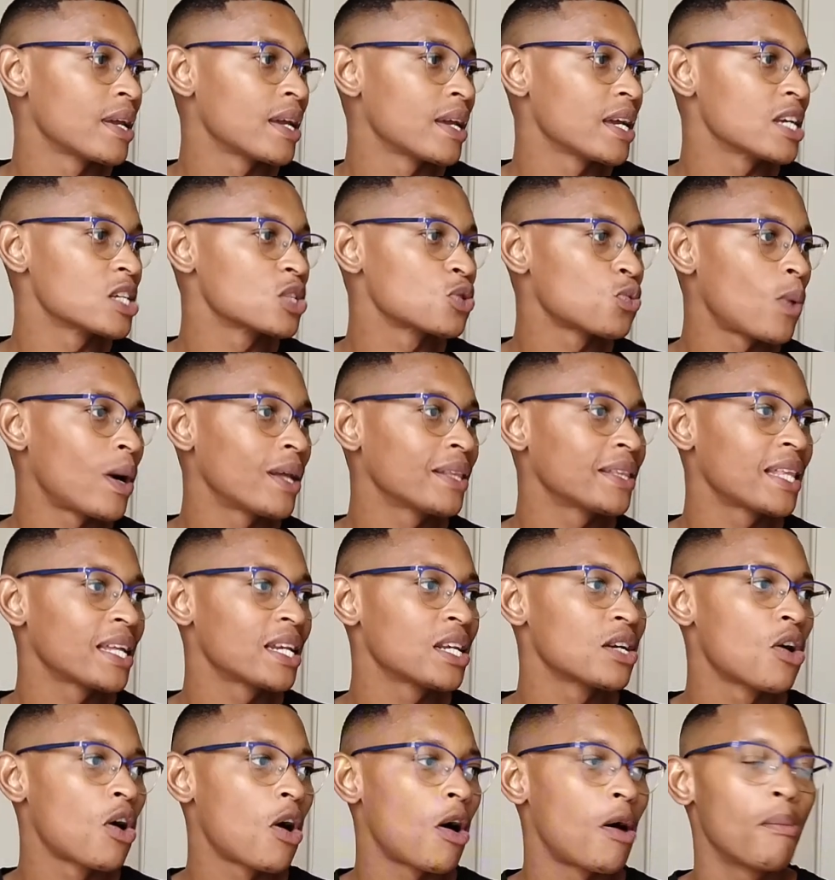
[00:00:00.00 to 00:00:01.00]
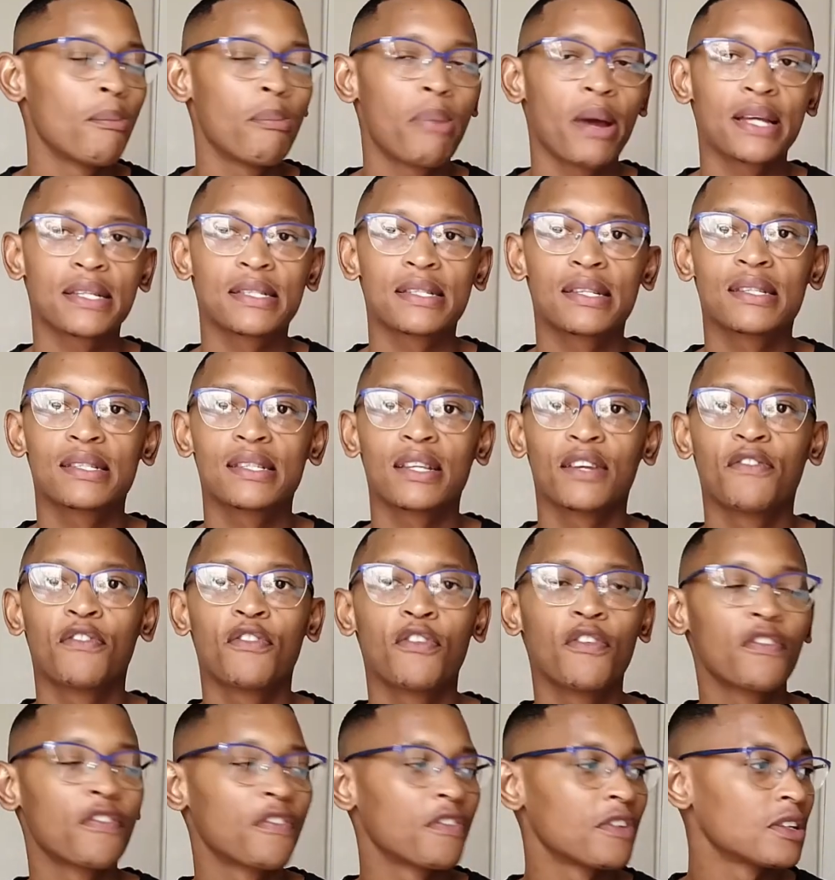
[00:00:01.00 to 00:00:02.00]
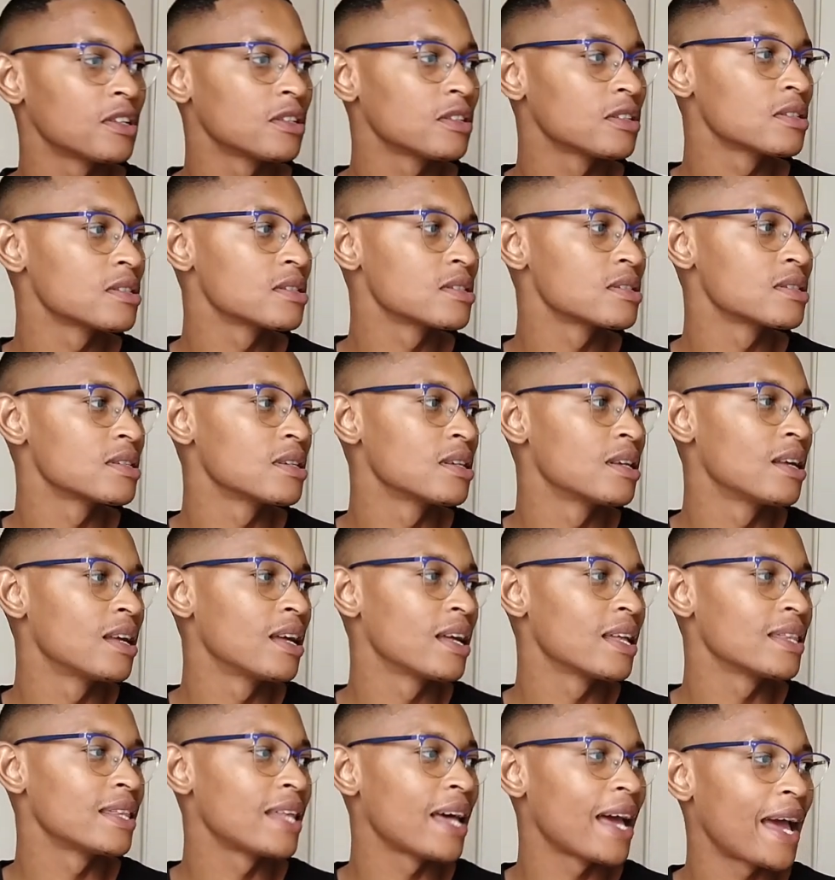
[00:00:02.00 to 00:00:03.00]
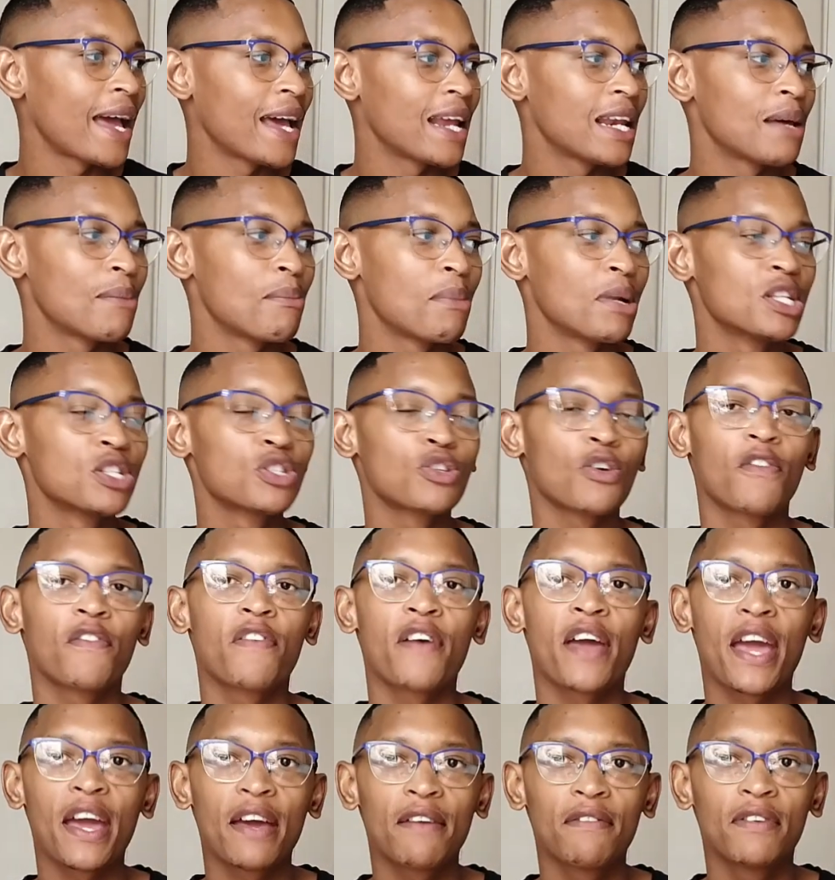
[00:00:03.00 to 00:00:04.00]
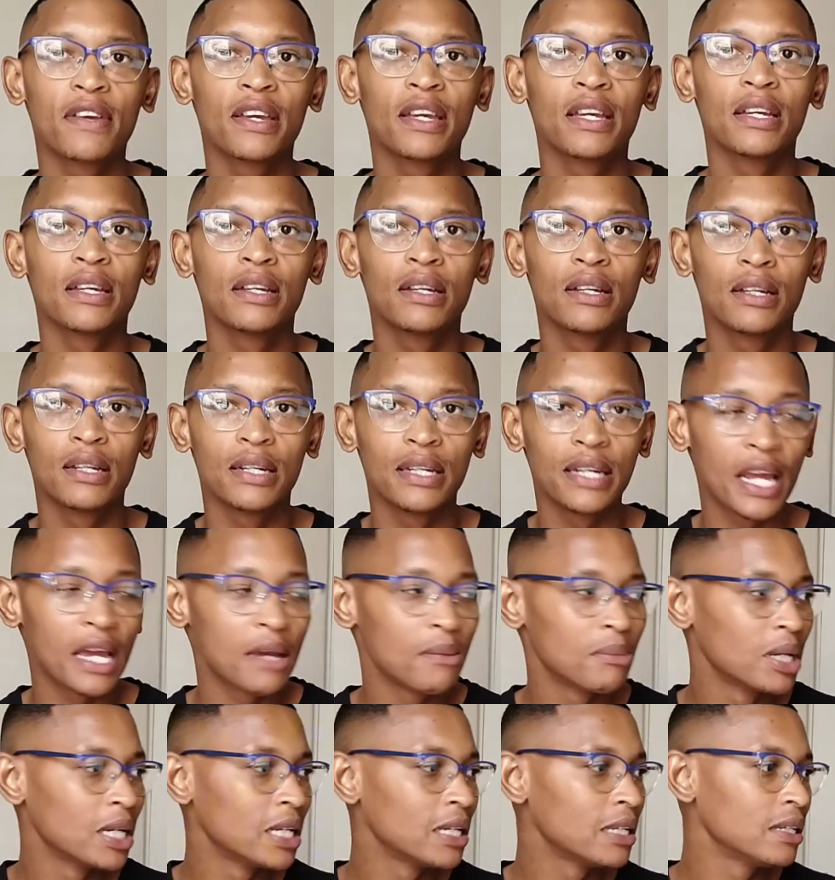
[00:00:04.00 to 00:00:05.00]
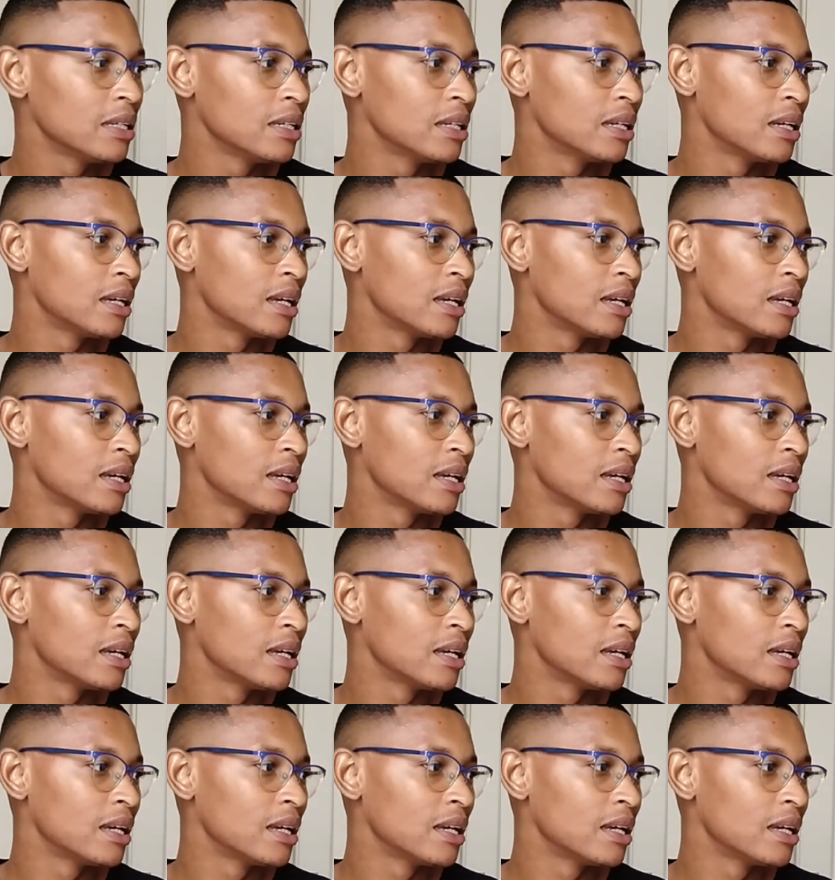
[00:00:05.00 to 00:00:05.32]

is one that encompasses and fulfills the elements of having, namely,